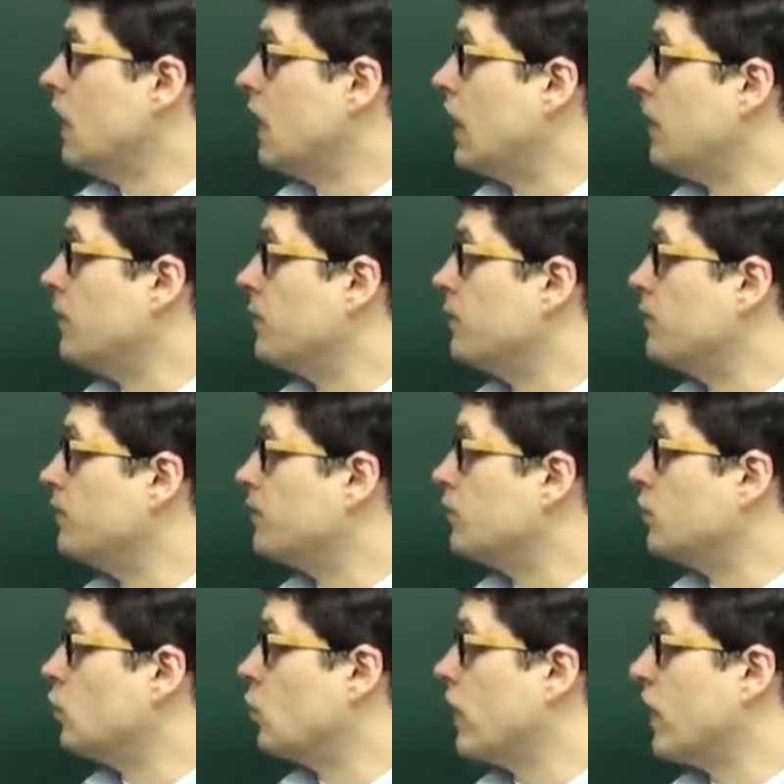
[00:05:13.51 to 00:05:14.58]
Um,
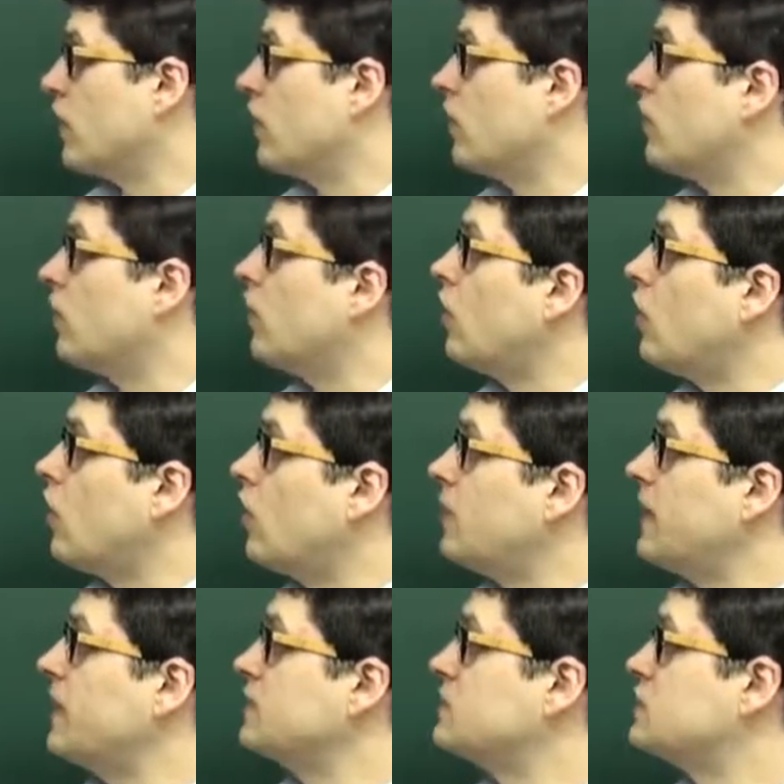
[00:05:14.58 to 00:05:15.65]
while all
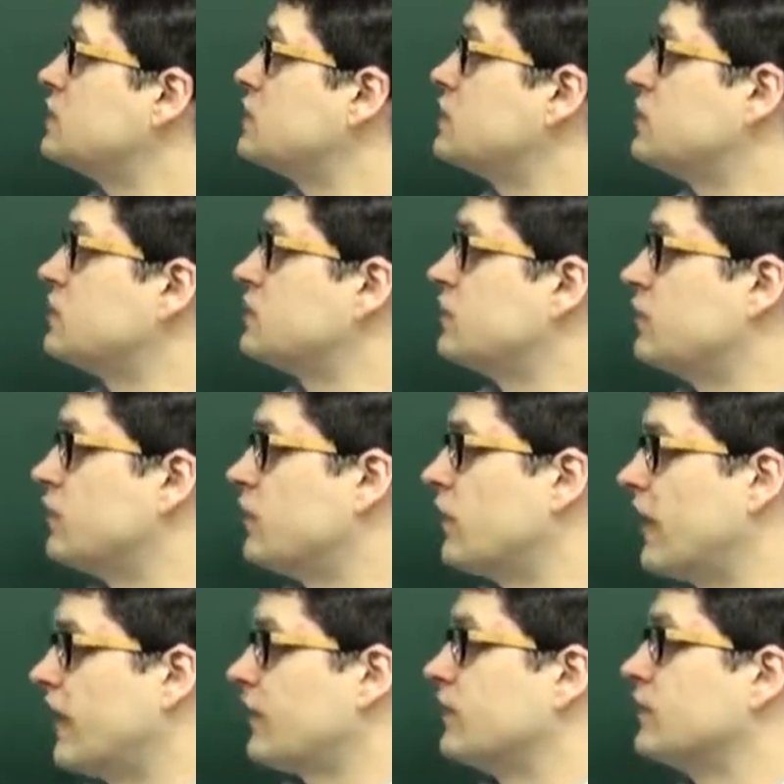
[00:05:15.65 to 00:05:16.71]
passages are different
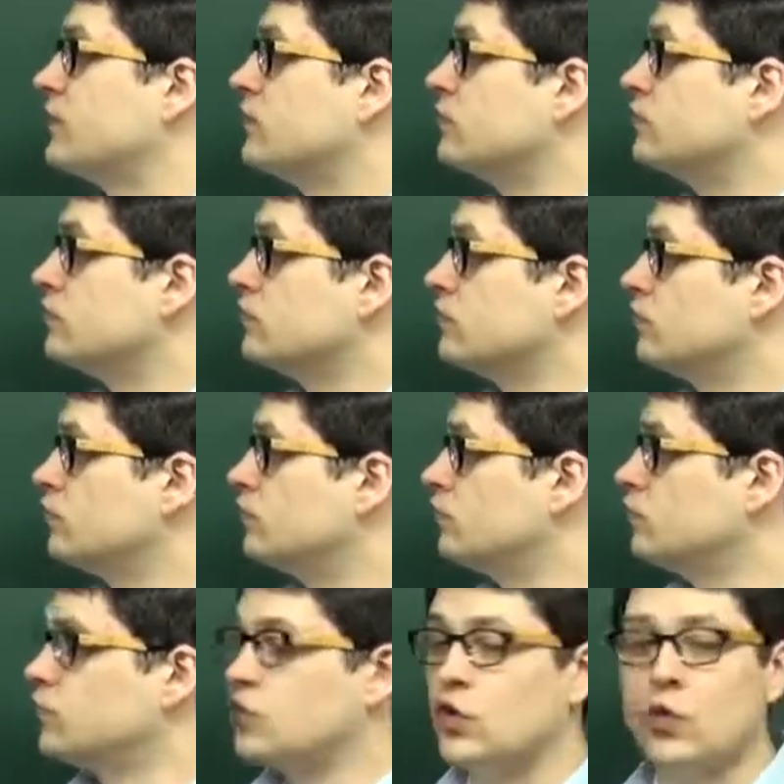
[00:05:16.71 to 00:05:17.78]
lengths,
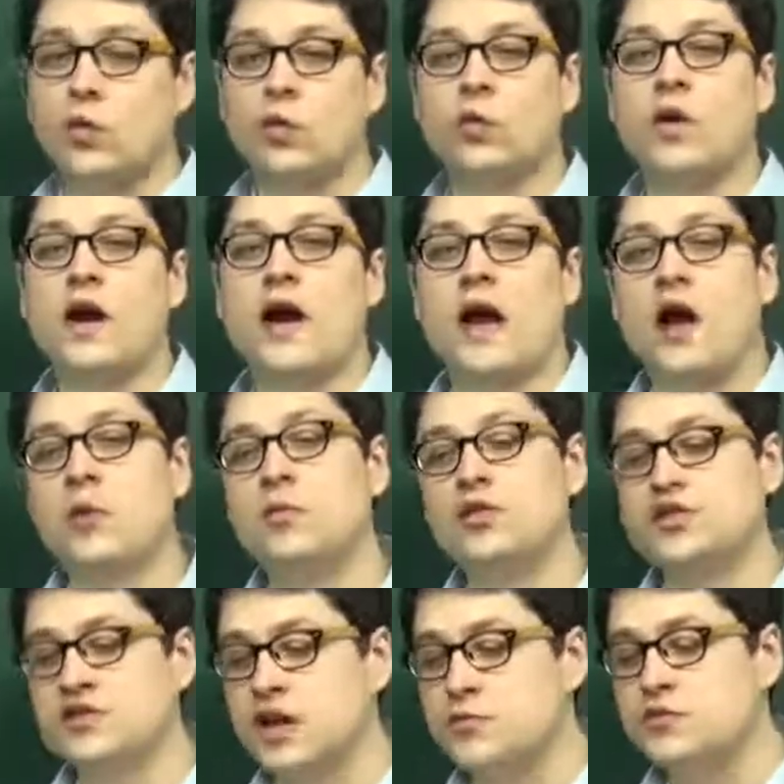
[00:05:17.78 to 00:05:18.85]
so how
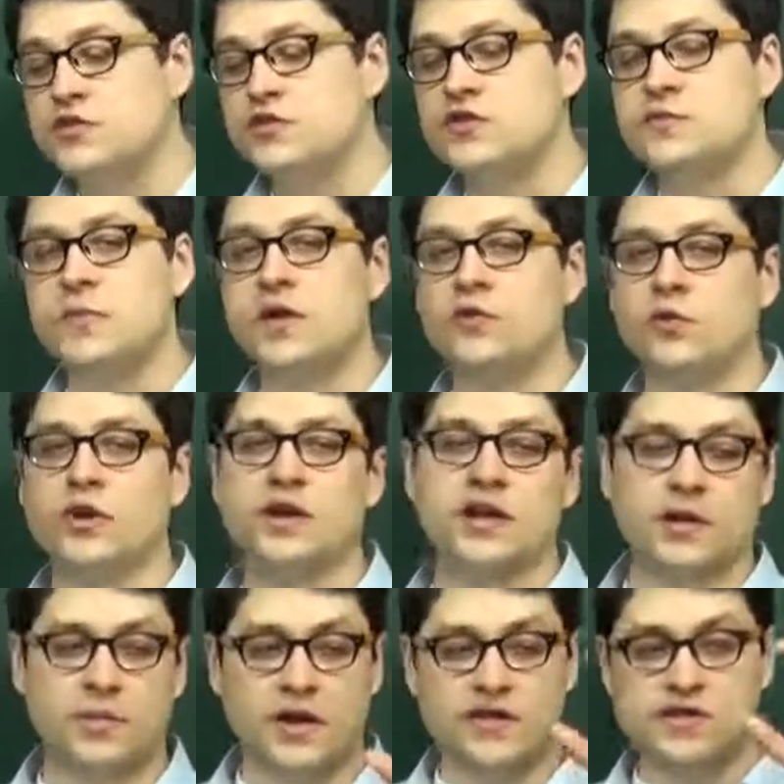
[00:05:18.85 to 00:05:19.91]
much time should you spend
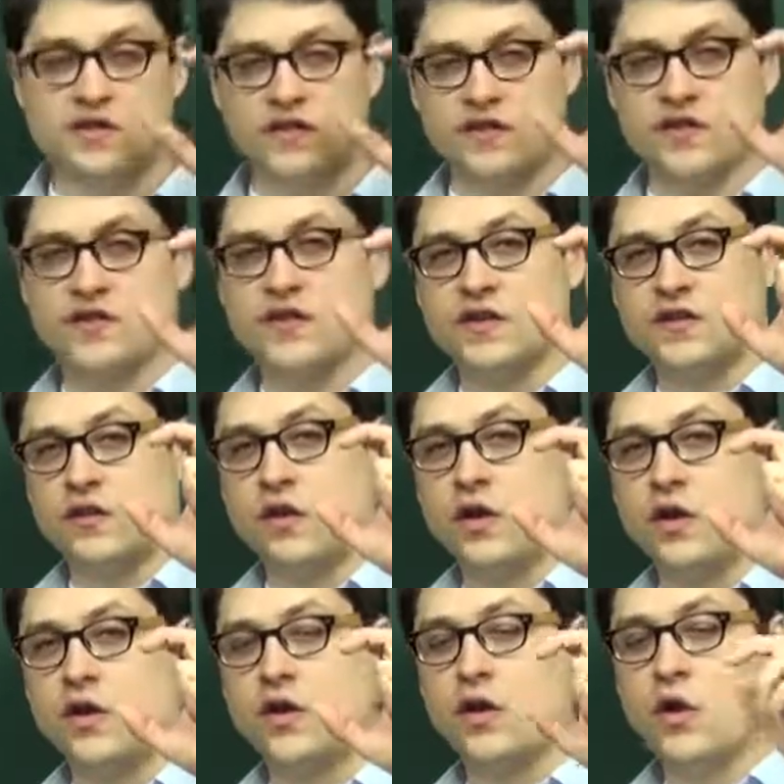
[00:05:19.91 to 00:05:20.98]
reading a passage that's this
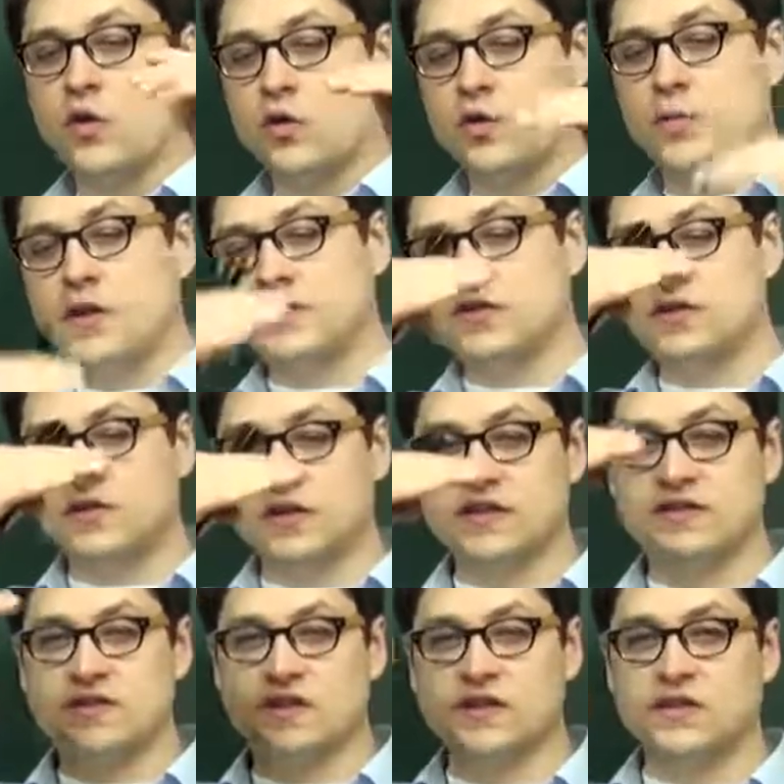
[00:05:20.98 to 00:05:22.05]
long or a passage
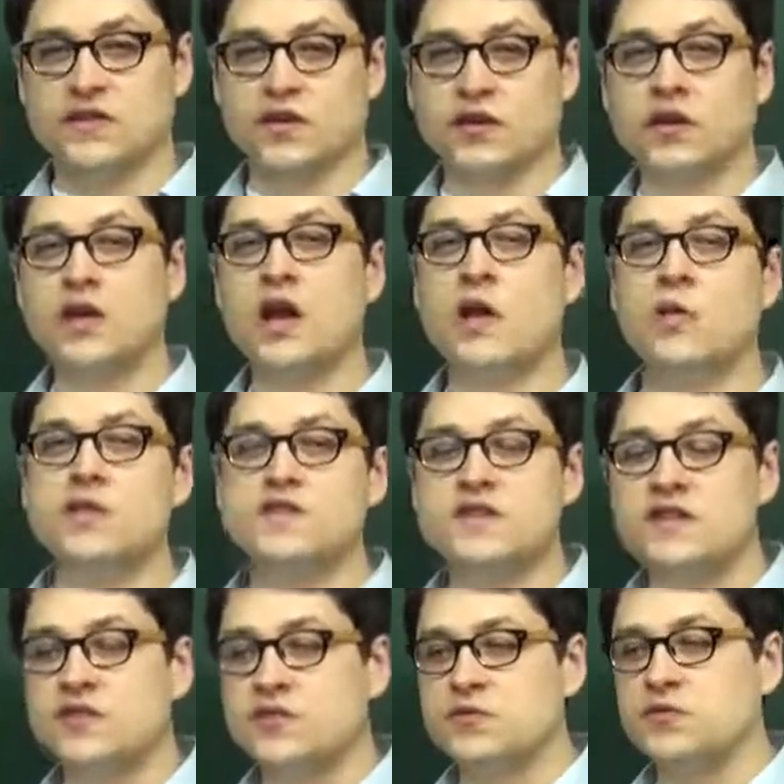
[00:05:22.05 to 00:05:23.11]
that's this long? What's the
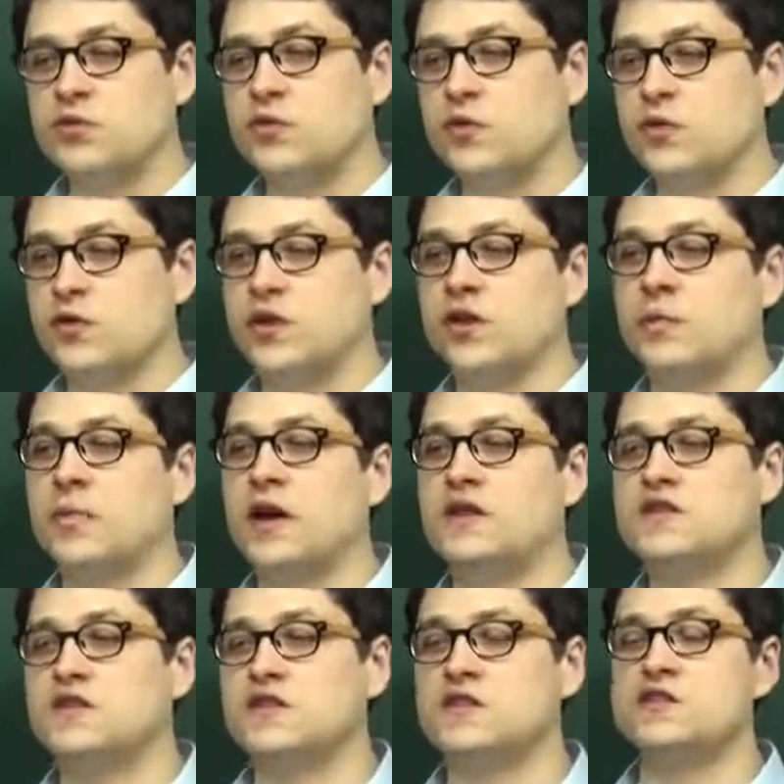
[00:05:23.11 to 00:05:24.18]
difference between reading a
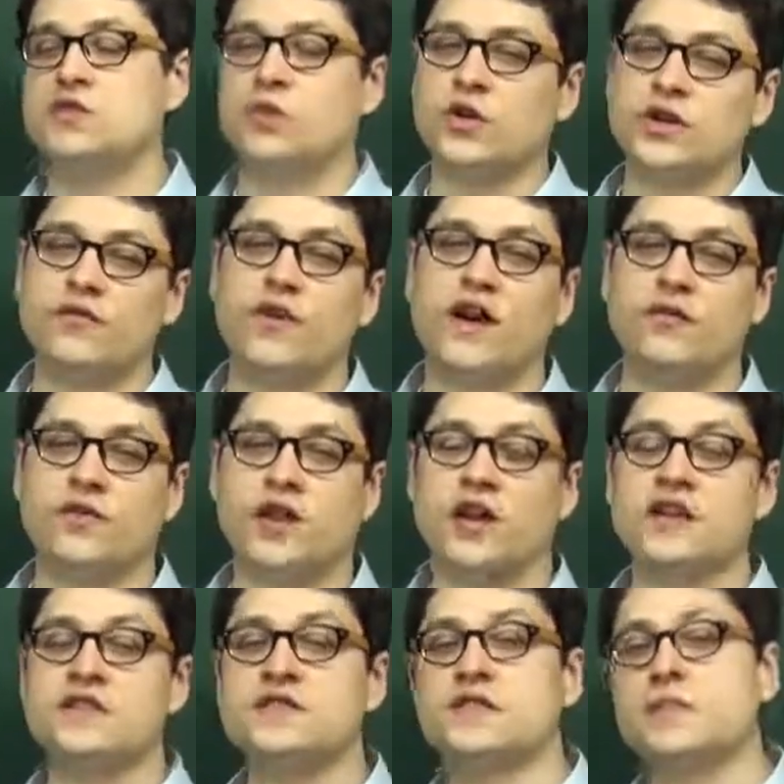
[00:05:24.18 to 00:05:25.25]
passage that's 25
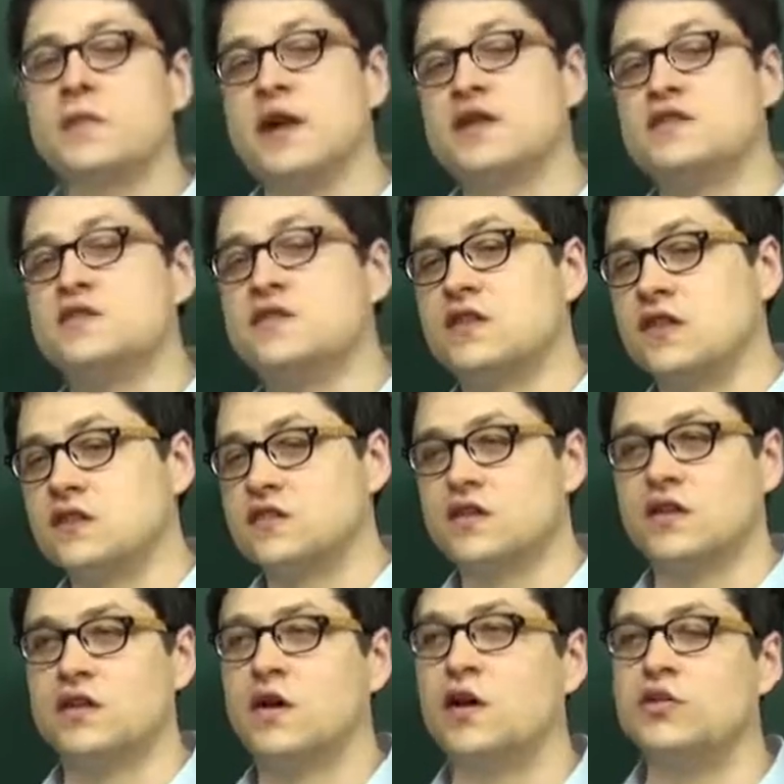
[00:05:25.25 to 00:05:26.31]
lines and a passage that's
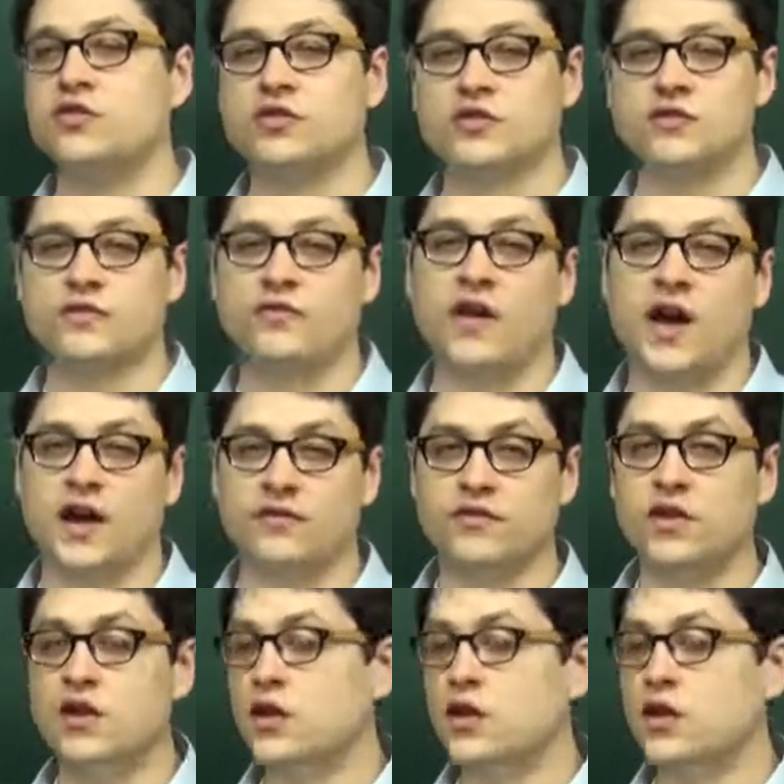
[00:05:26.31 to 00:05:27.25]
uh, 105?